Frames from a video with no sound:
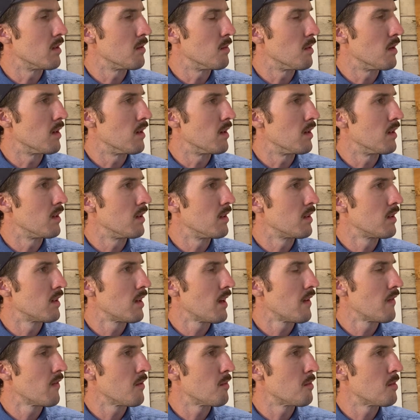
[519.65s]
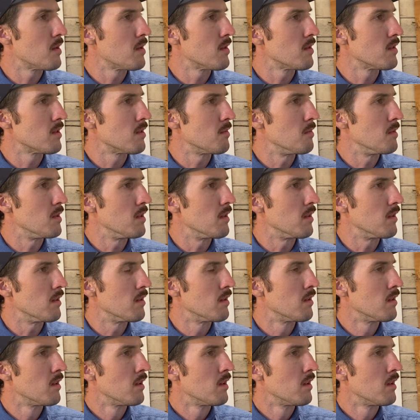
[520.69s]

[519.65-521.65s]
but it, it, kind of appears to be the